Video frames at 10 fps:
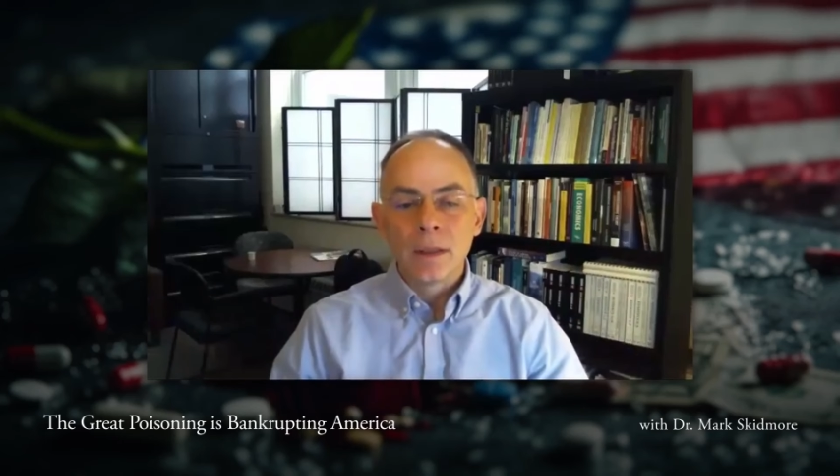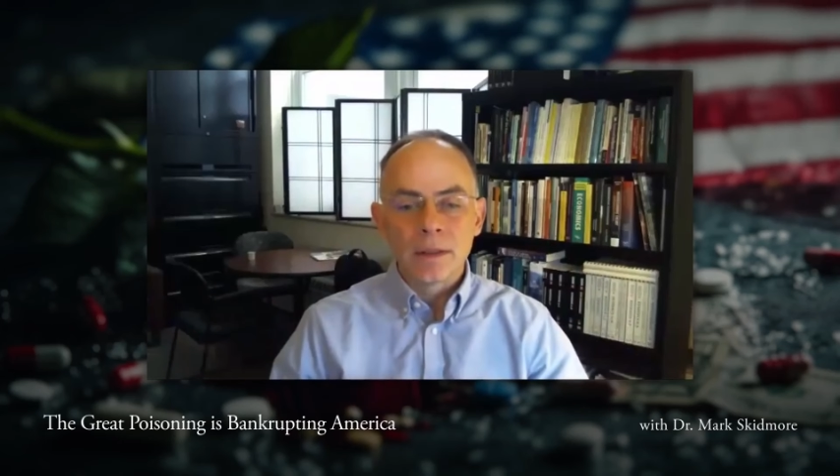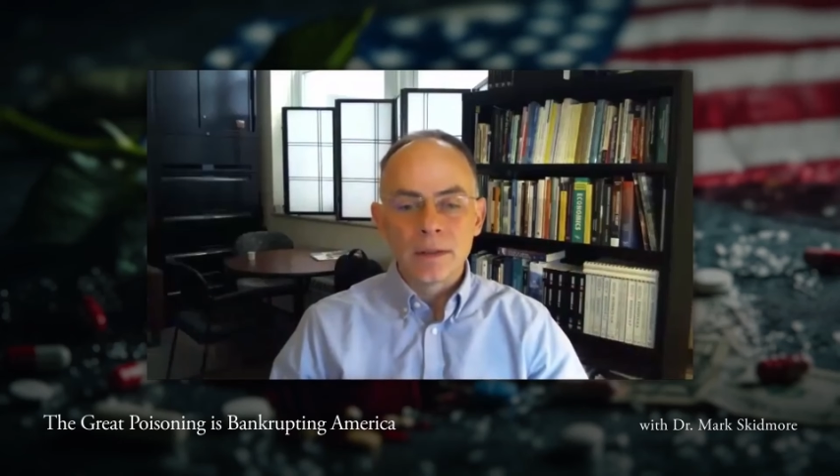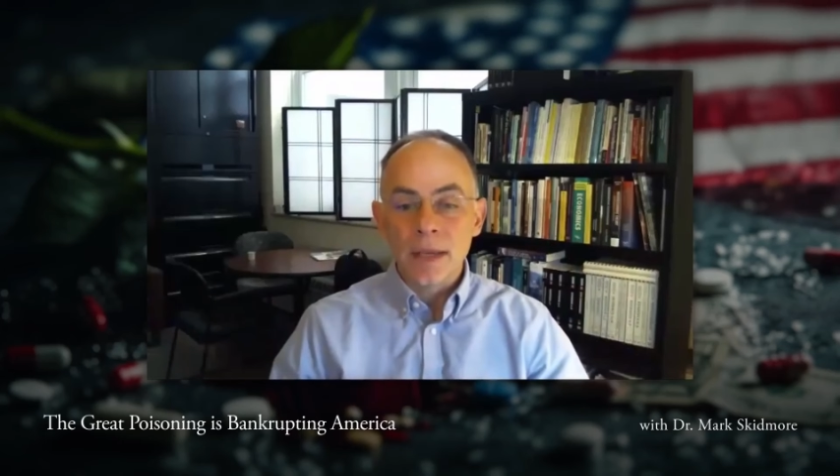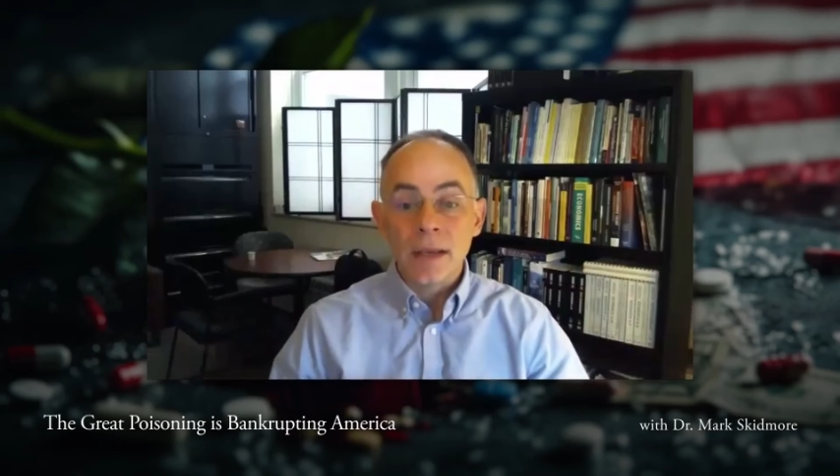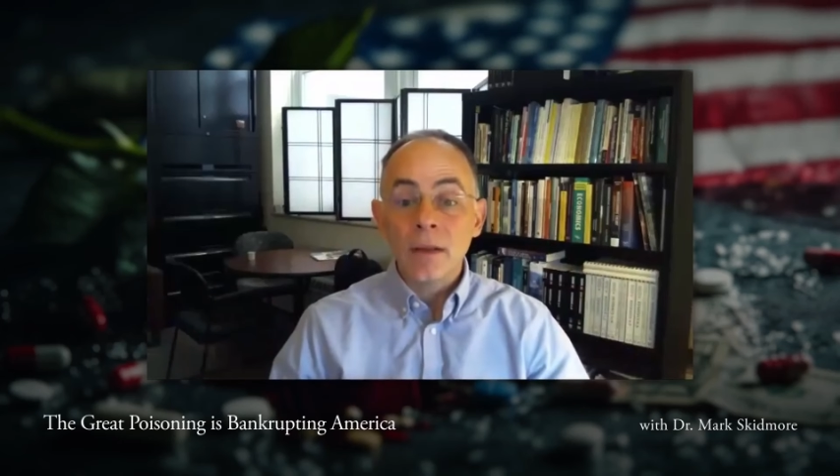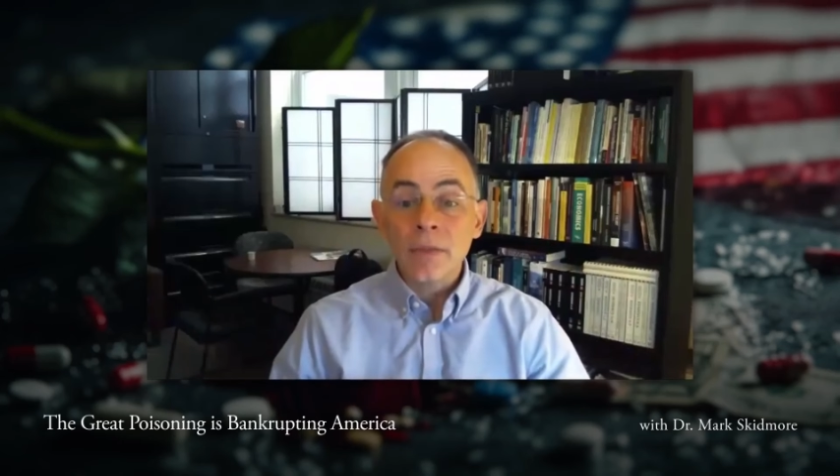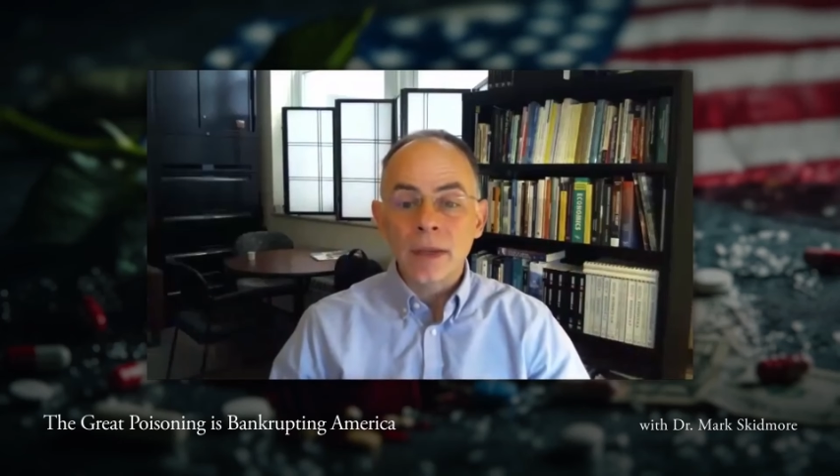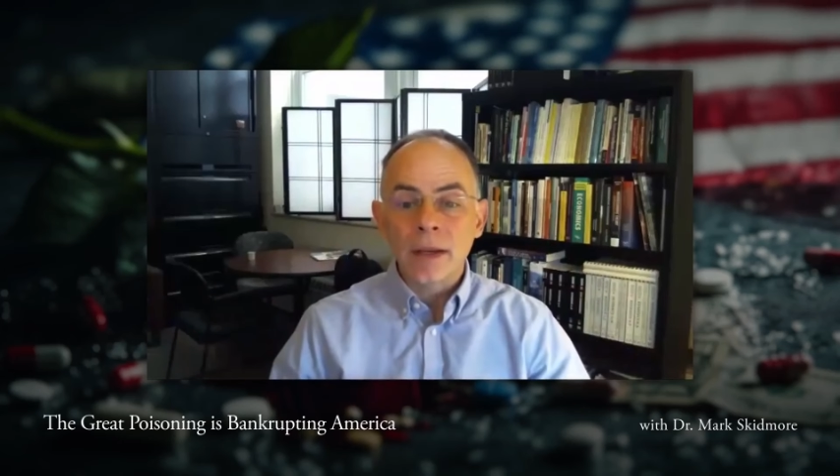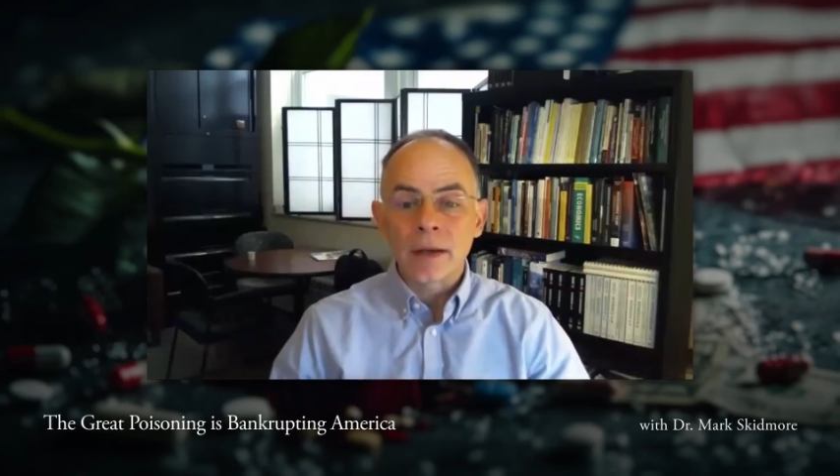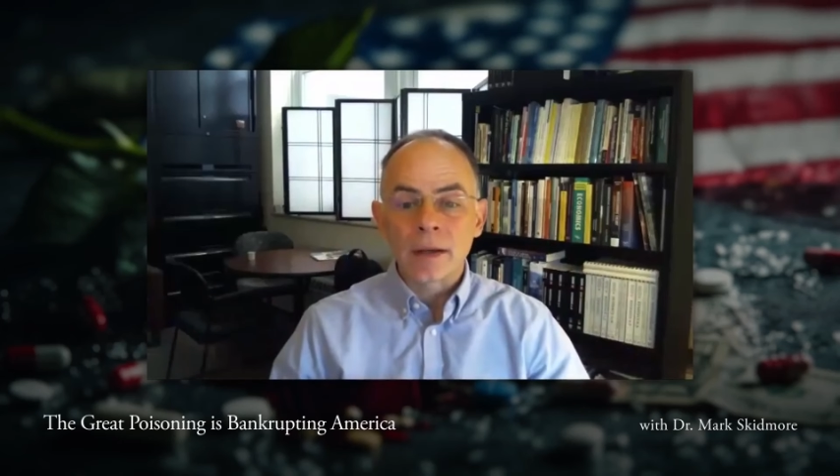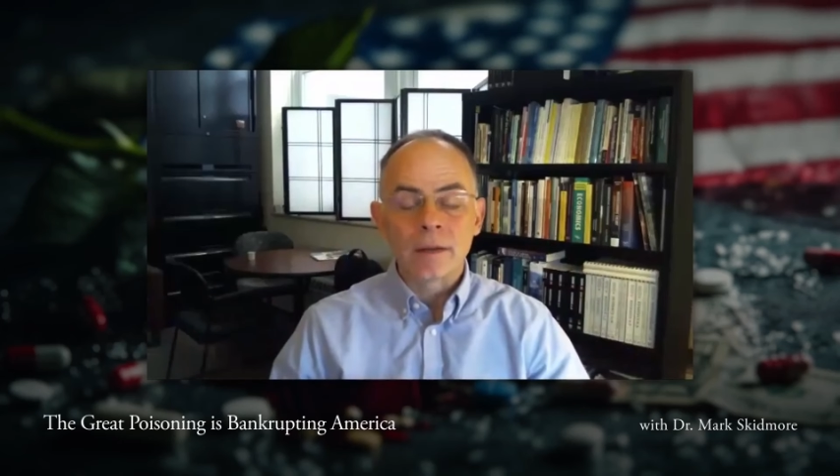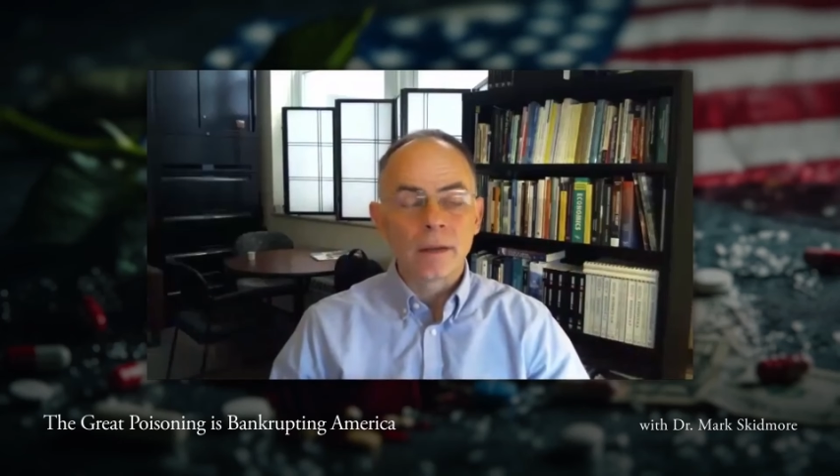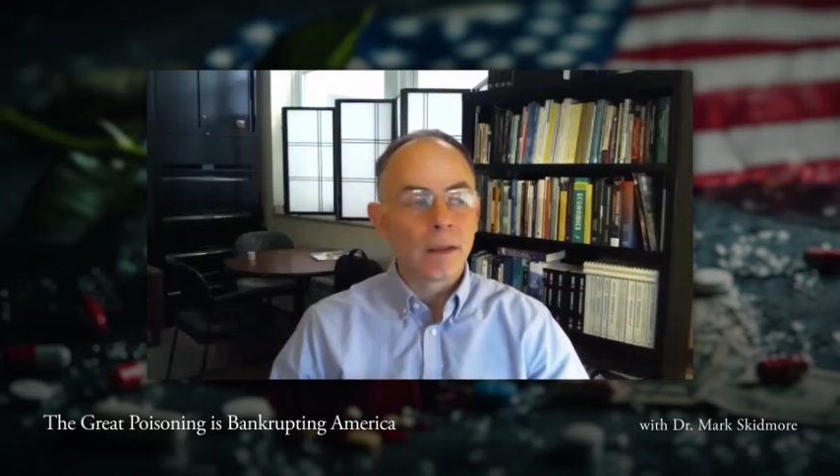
is healthcare,